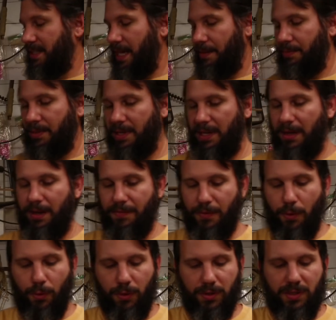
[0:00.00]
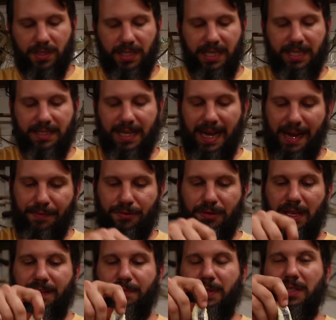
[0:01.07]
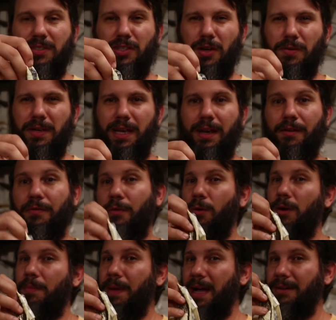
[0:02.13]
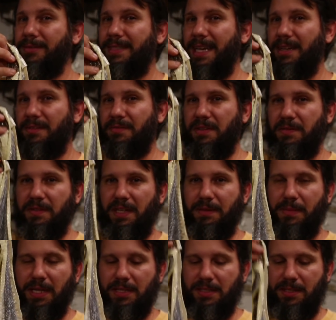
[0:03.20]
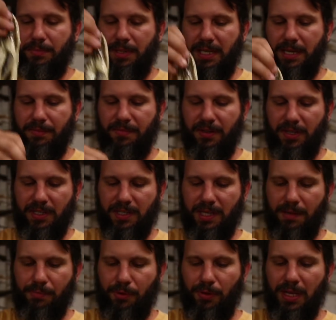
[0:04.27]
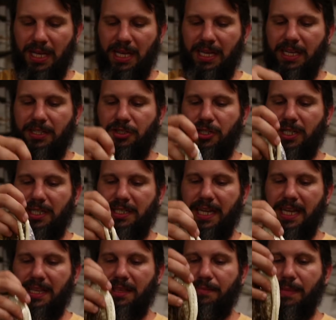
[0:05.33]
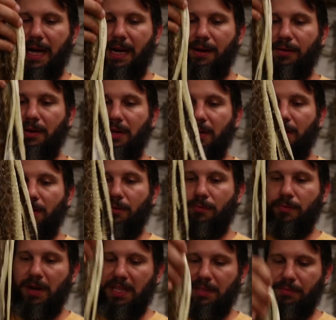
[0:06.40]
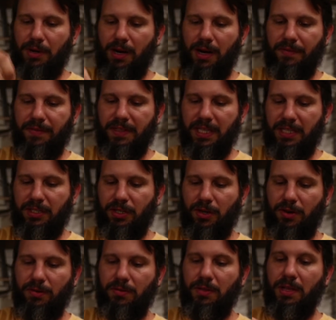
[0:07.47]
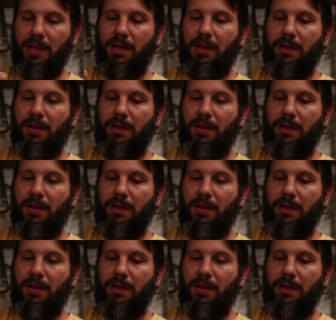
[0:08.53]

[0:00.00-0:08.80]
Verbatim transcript: step, of course, is after they've been soaking for about 10 or 15 minutes and they become very supple, is you're going to take them out, wring them off, and then turn,